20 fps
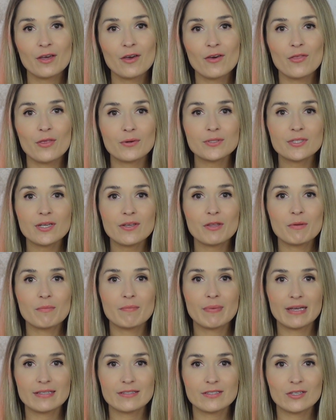Those are the
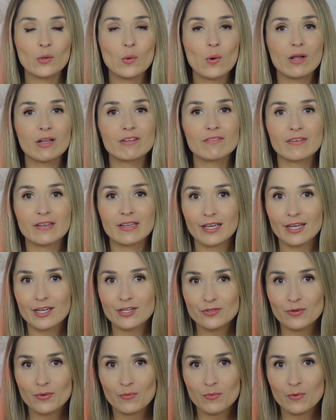basic
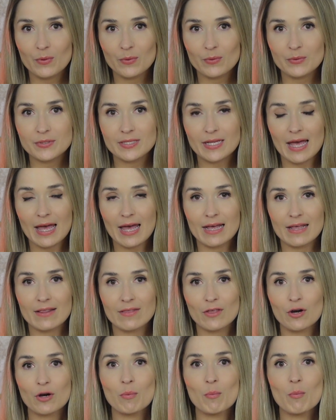qualification rules, and
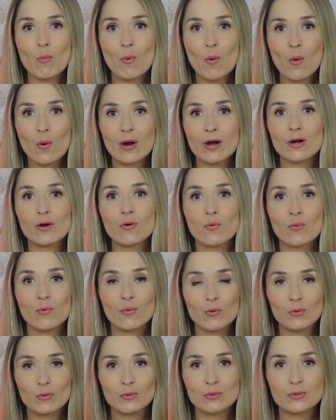there are more
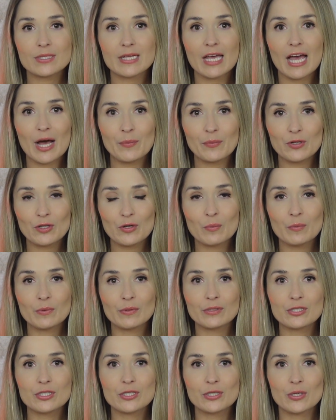rules
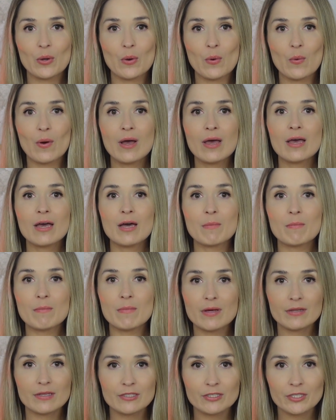applicable to
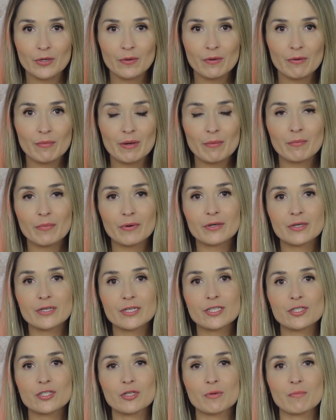military
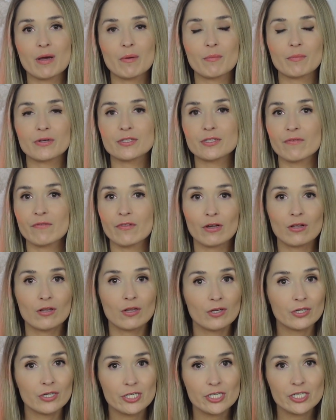members, to members of the
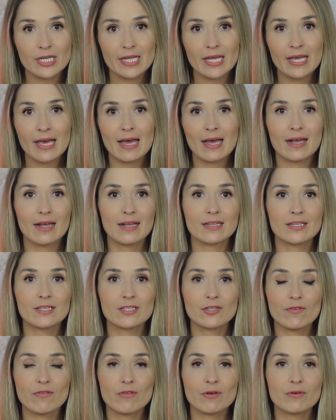clergy, and
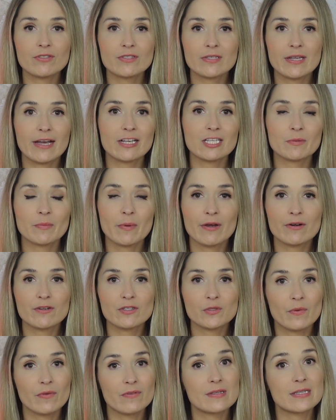those
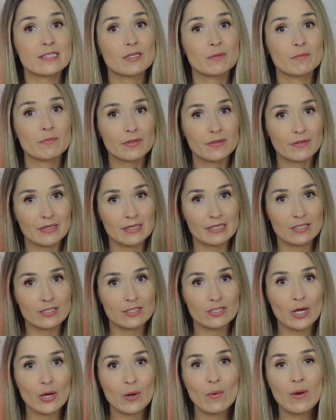taxpayers with disabilities.
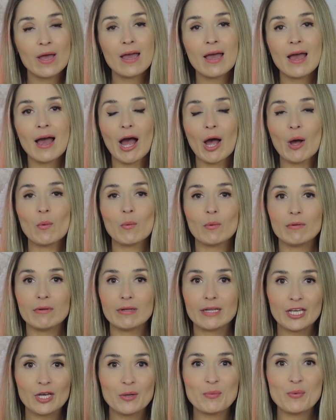So I will
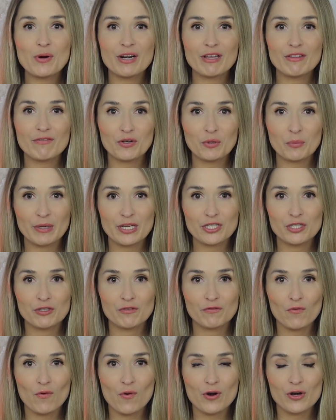link more information
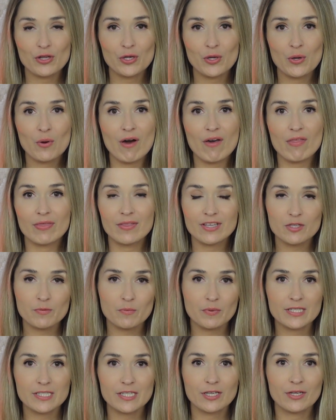for you on this
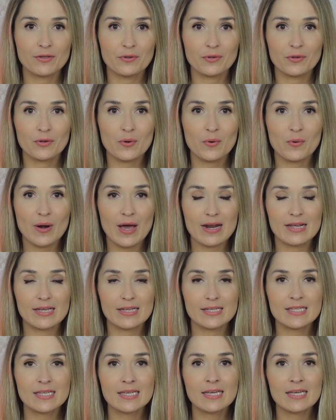particular credit,